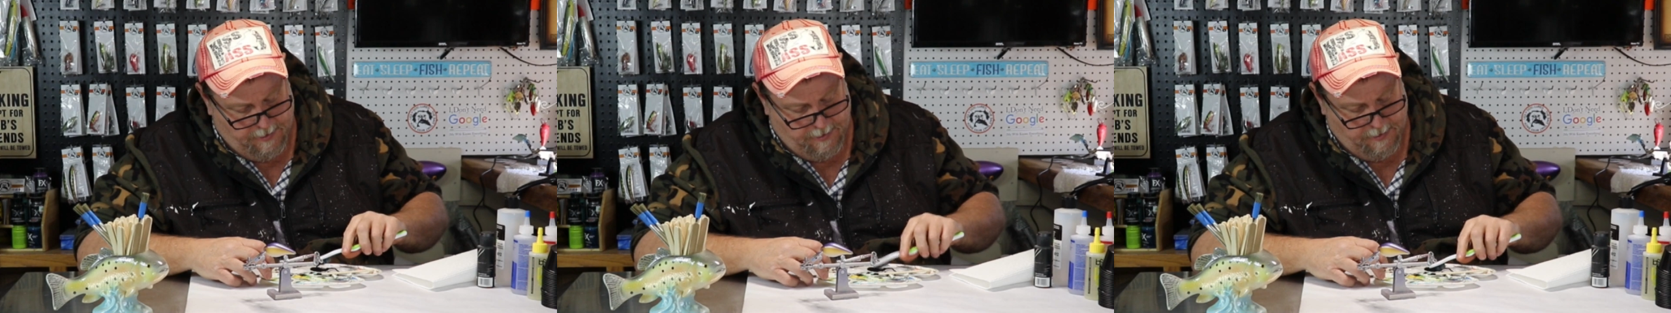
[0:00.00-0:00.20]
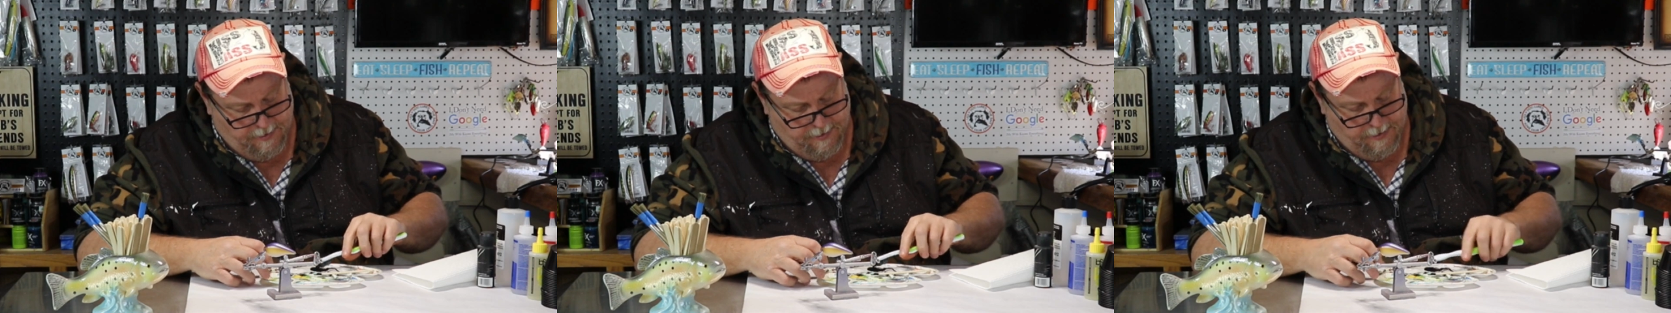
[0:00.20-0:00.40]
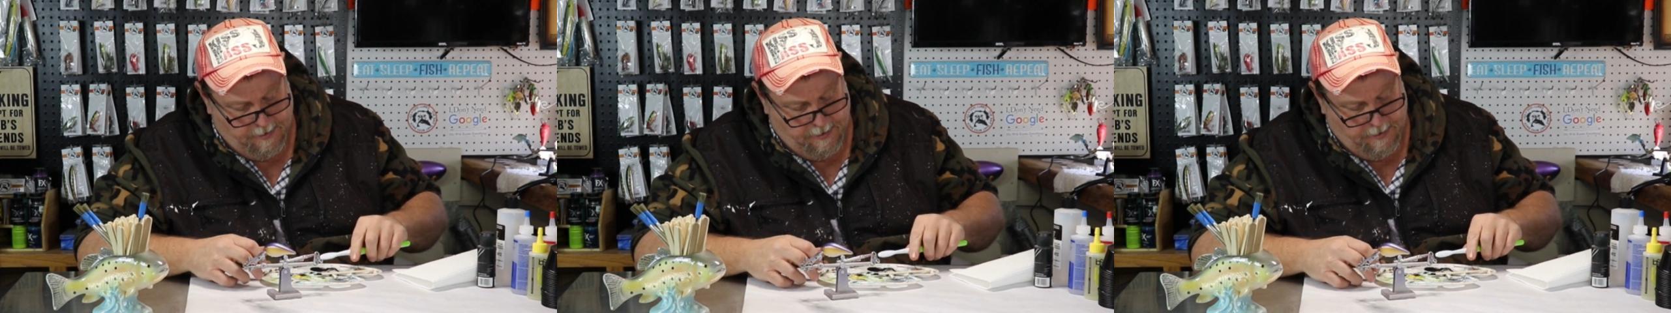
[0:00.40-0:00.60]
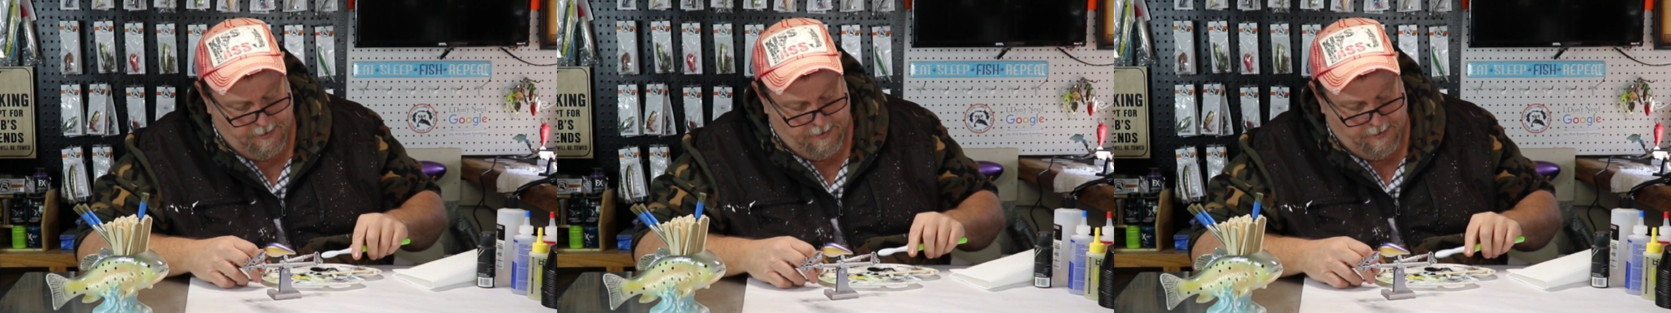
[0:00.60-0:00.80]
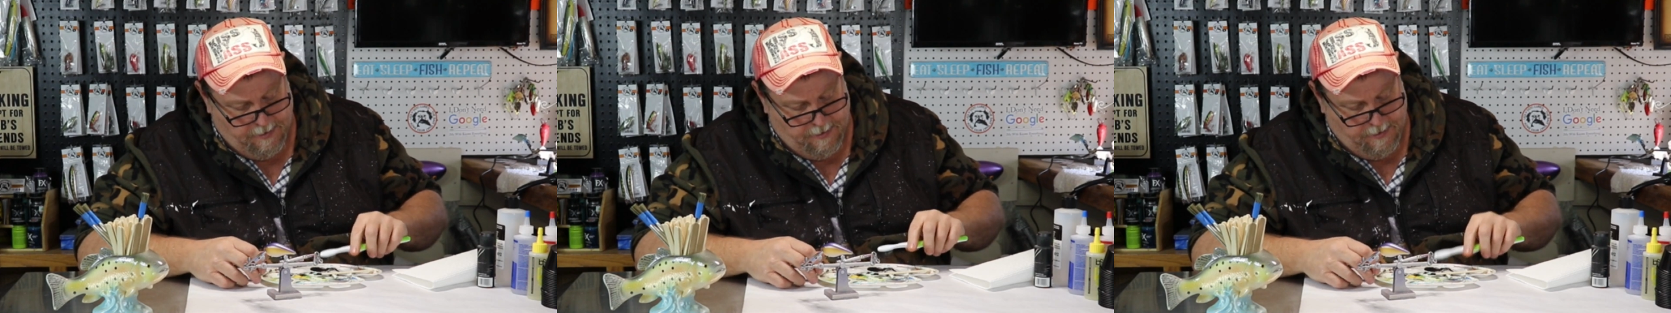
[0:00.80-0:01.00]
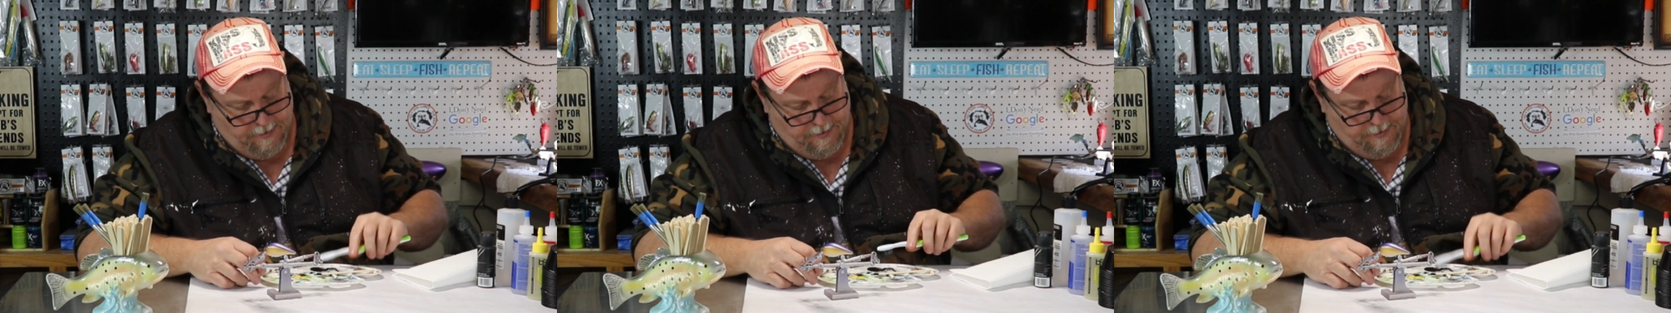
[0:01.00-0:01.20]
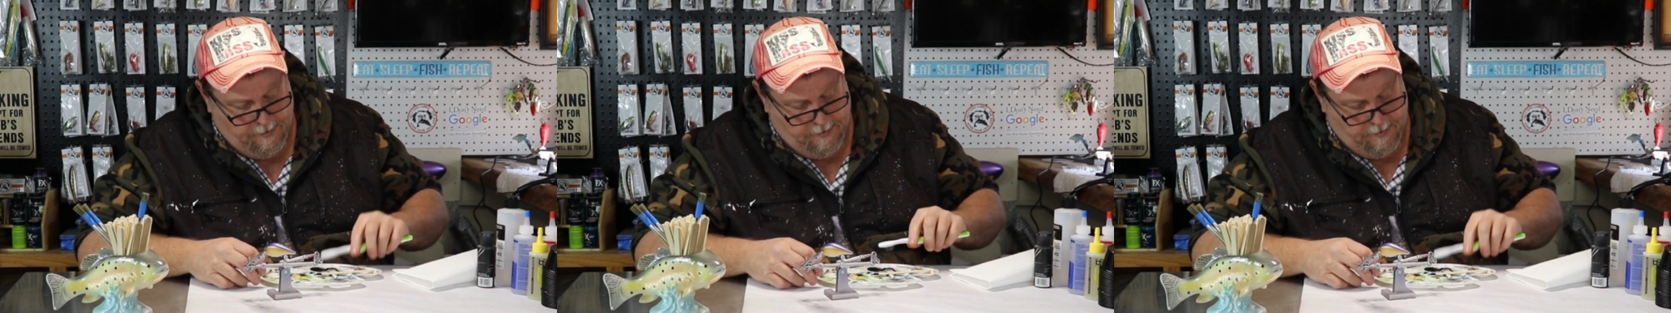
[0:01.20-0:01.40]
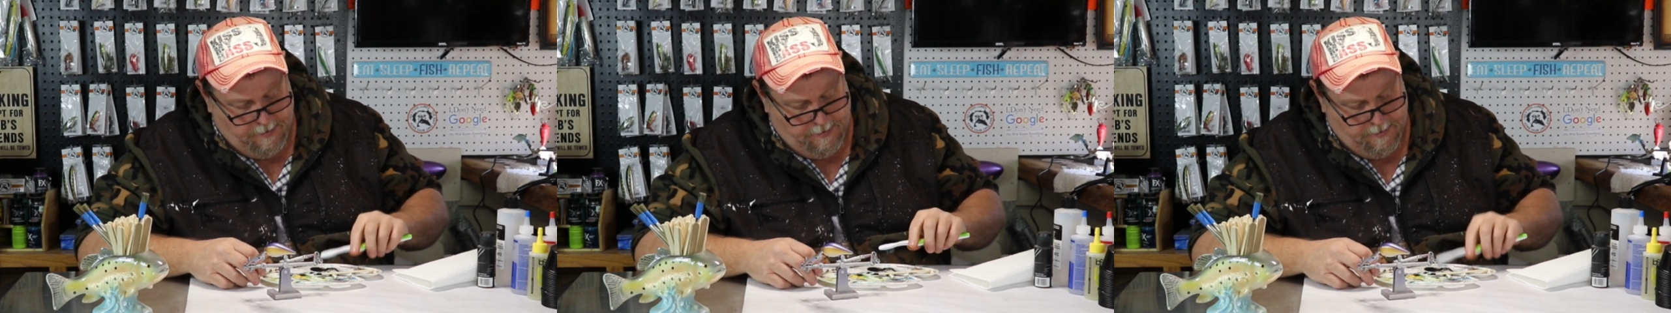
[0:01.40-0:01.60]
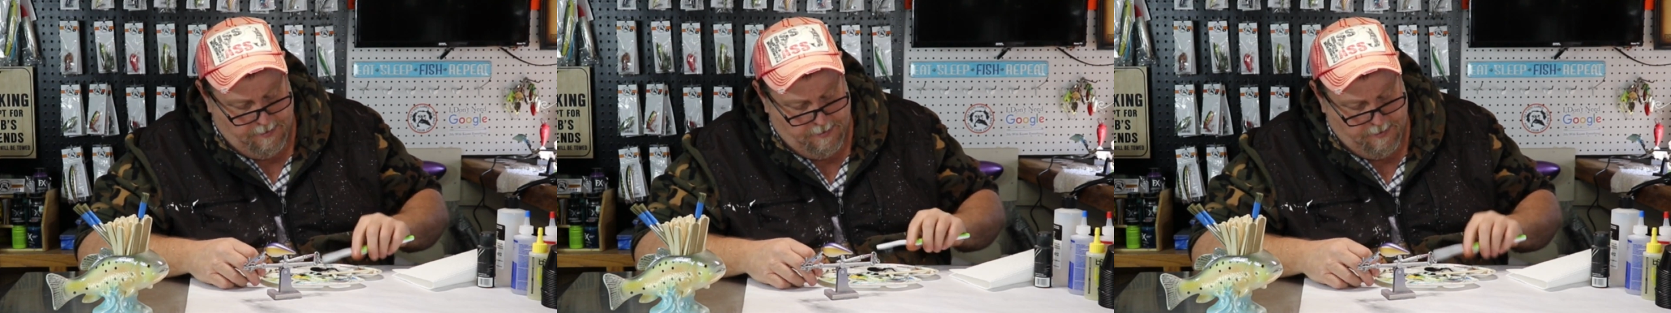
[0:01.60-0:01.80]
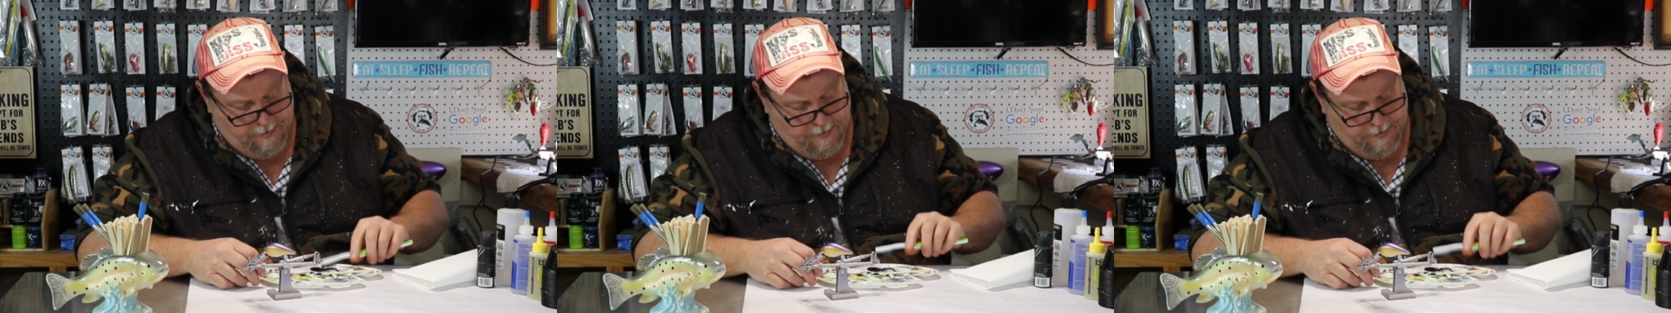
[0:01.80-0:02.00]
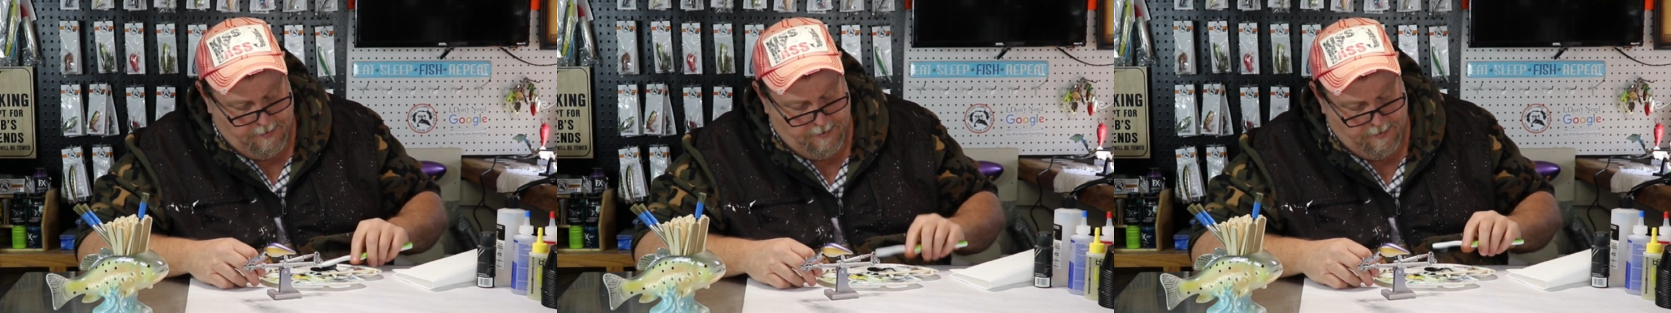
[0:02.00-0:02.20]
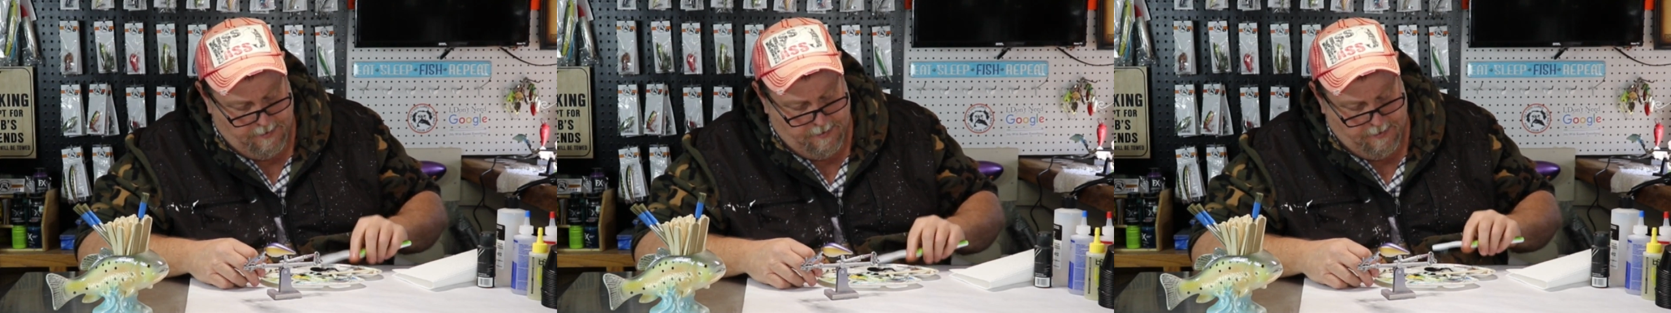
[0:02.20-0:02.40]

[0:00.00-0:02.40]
[no speech]